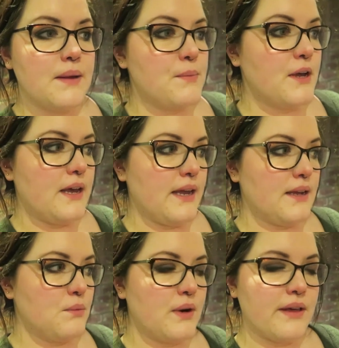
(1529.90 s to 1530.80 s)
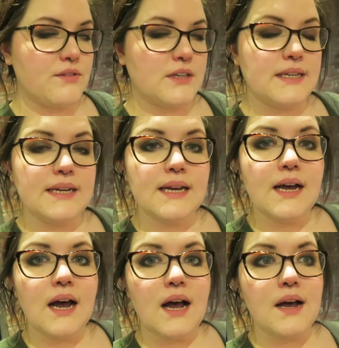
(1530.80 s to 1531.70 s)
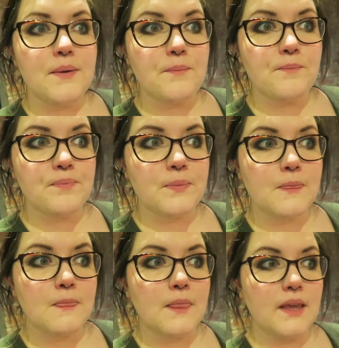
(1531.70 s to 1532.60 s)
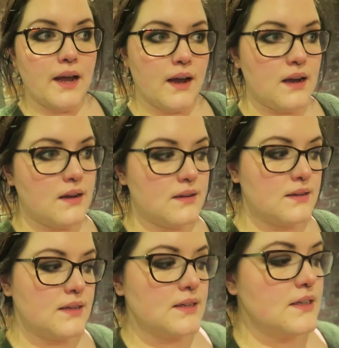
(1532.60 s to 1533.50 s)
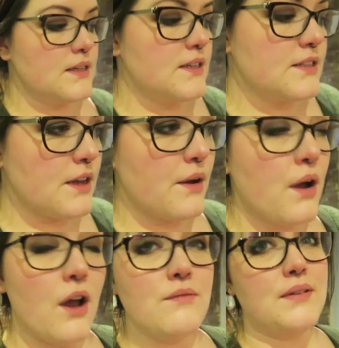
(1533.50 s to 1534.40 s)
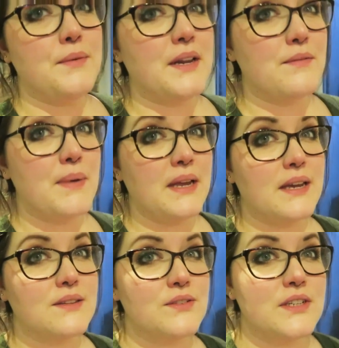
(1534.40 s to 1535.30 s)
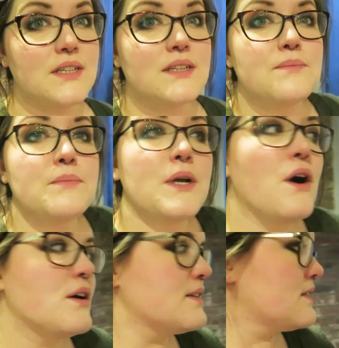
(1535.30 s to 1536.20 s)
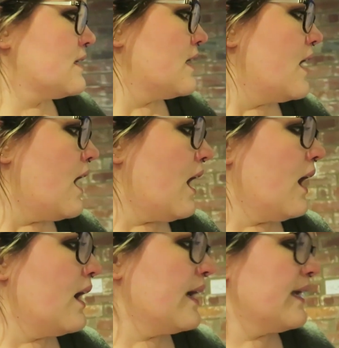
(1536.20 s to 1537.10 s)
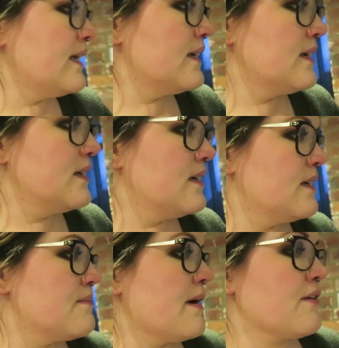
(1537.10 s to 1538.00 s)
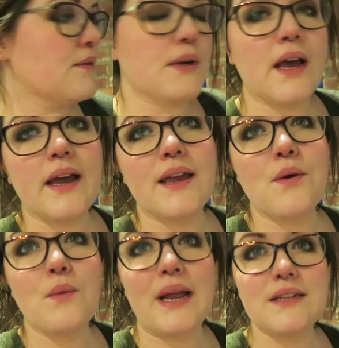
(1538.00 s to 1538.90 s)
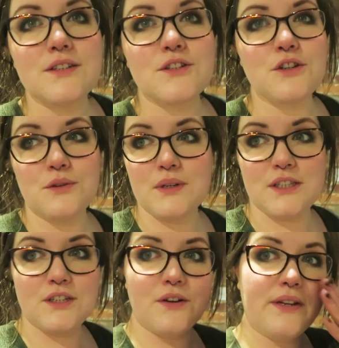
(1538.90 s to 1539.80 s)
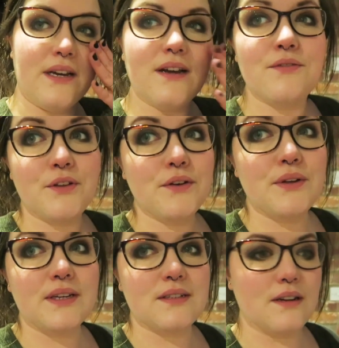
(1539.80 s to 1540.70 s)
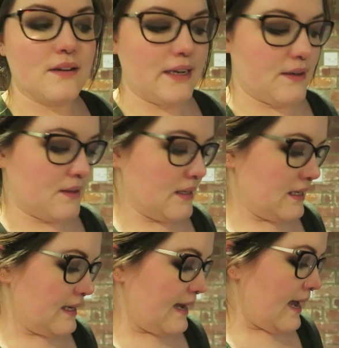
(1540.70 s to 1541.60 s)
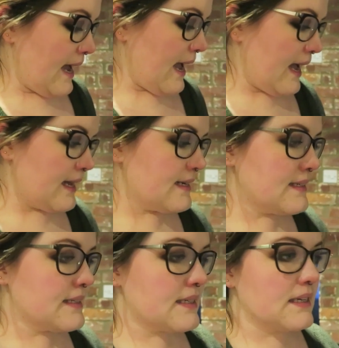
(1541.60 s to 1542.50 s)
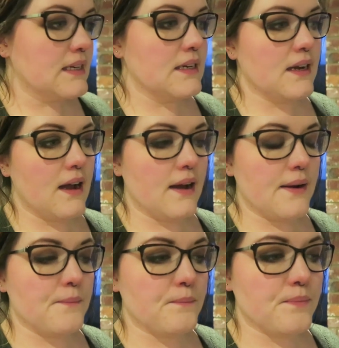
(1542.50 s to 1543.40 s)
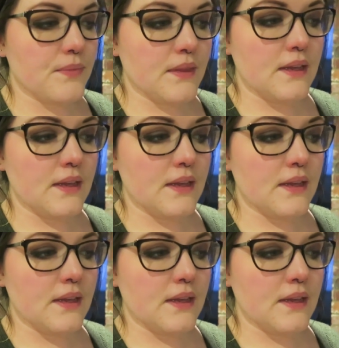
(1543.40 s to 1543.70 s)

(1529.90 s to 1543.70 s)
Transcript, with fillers: eh, but hey whatever. Um, yeah so hopefully we're gonna have pancakes for dinner because I Mario and I went to Estonia a few years ago now and um,